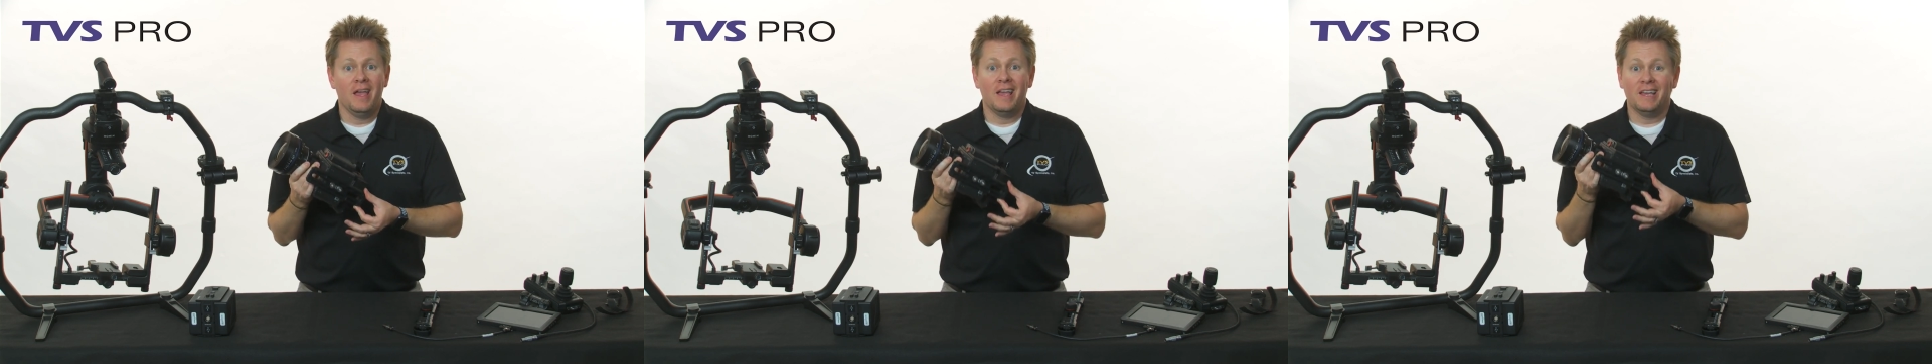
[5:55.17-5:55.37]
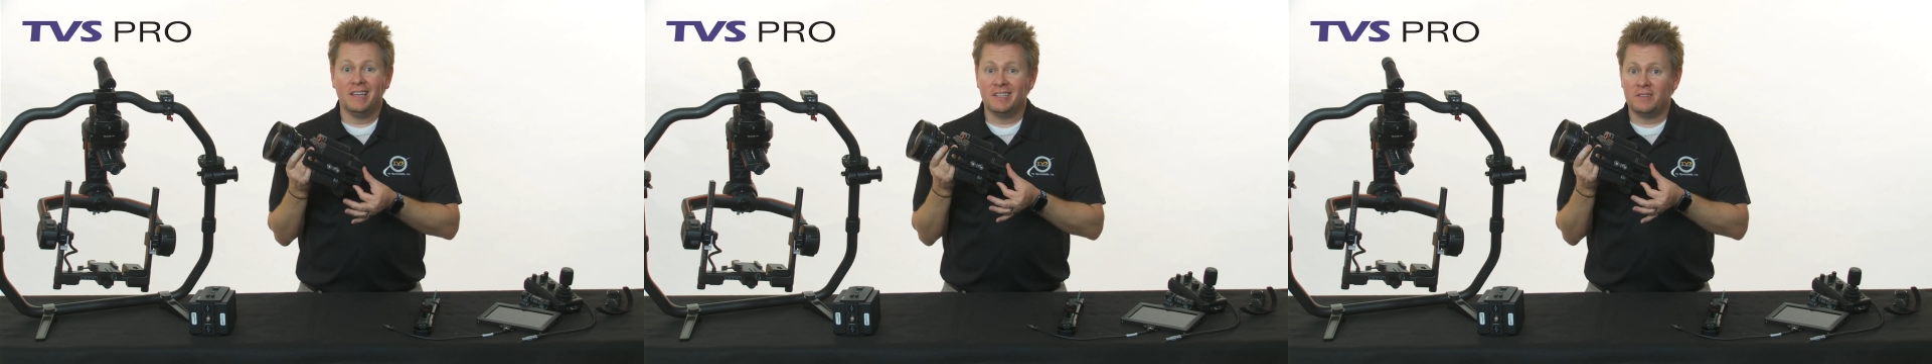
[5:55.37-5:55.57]

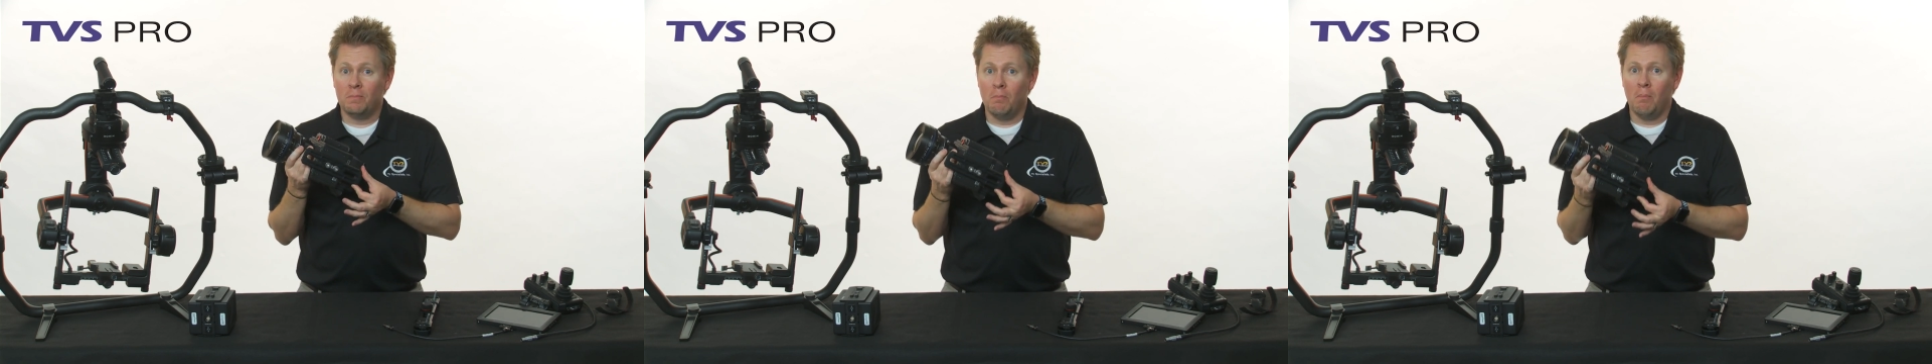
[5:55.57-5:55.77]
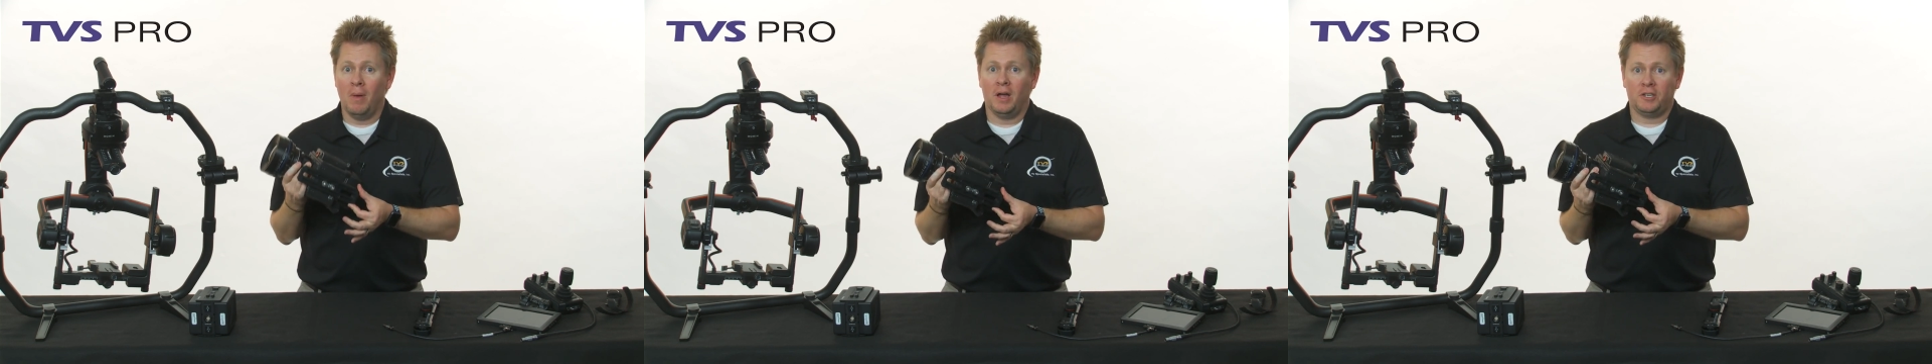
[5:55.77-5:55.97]
is
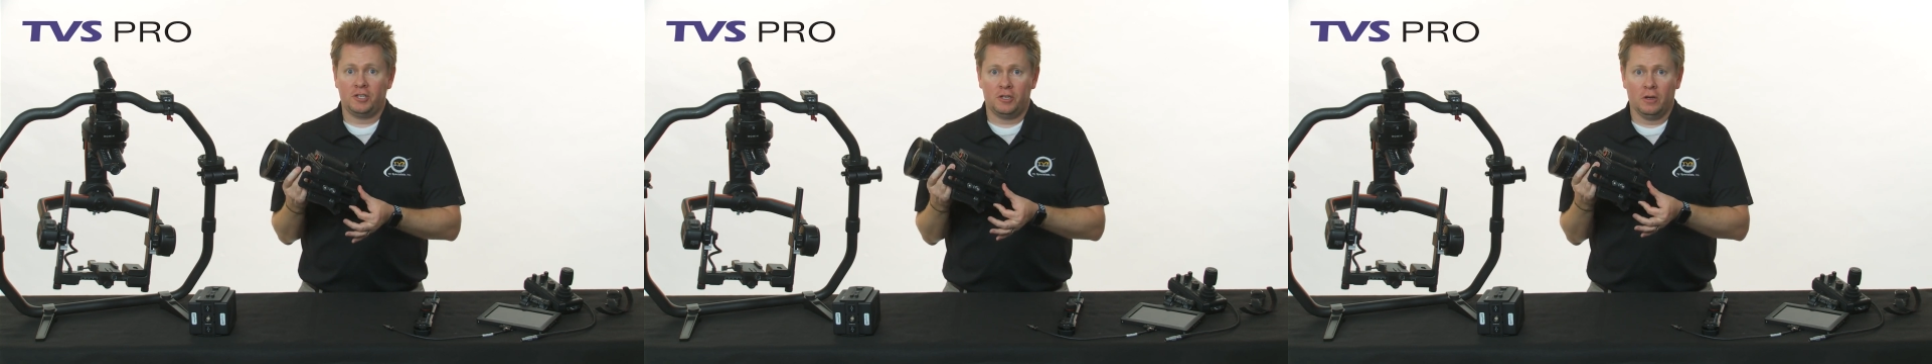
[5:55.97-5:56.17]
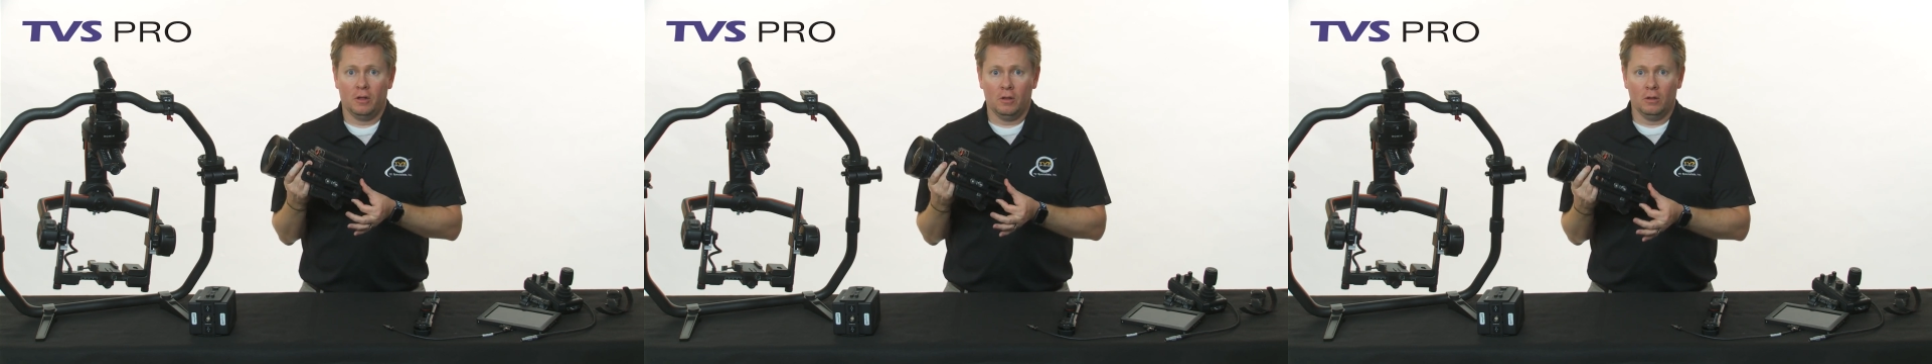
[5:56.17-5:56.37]

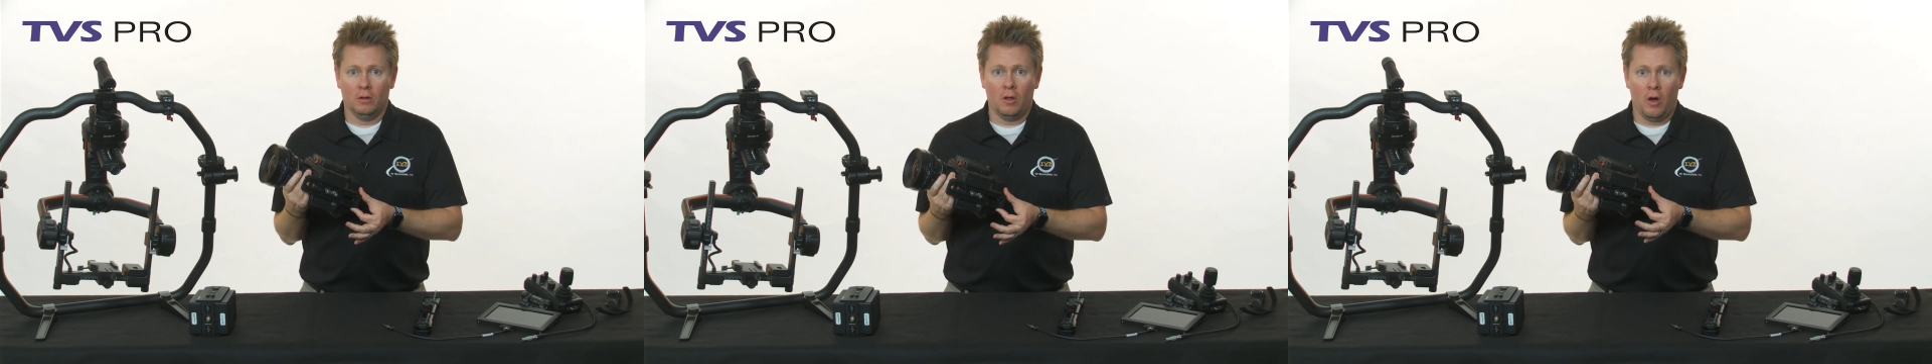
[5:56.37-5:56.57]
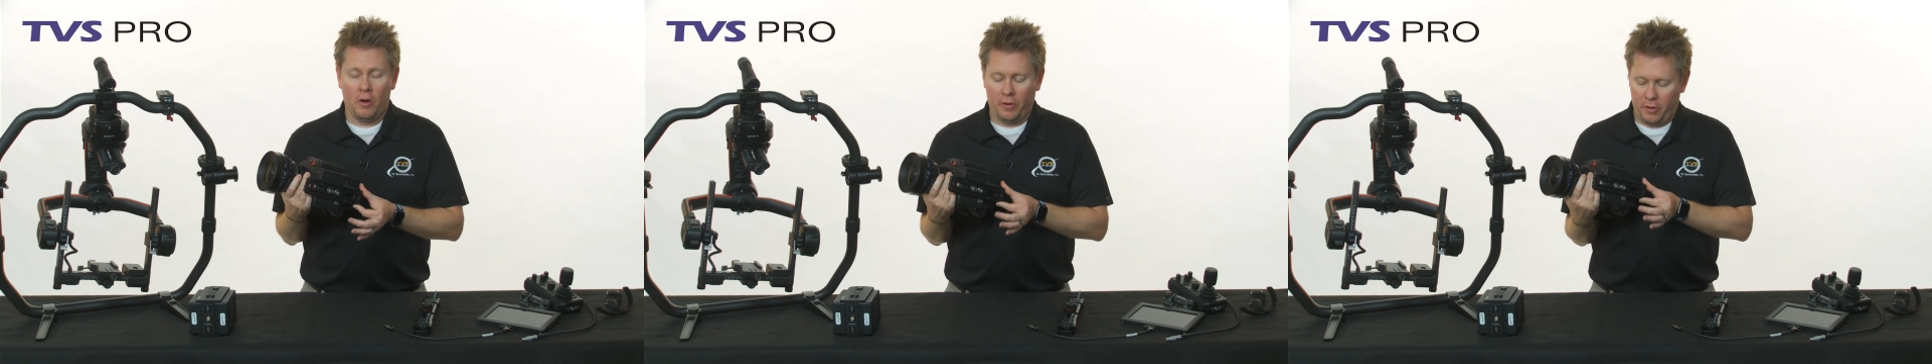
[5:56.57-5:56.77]
much
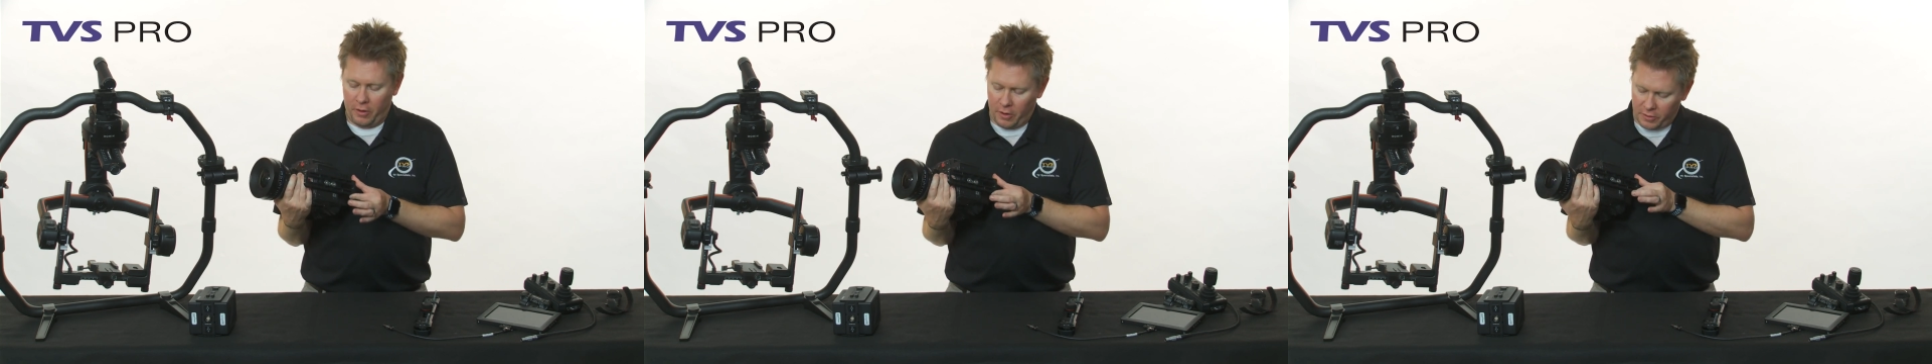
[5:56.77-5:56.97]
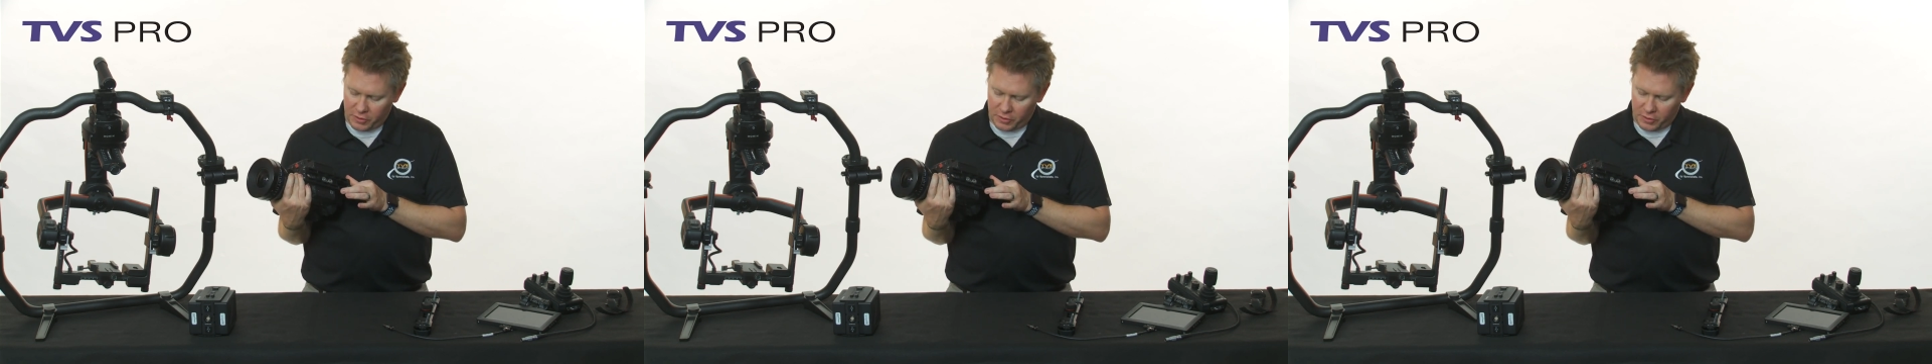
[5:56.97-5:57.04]
longer.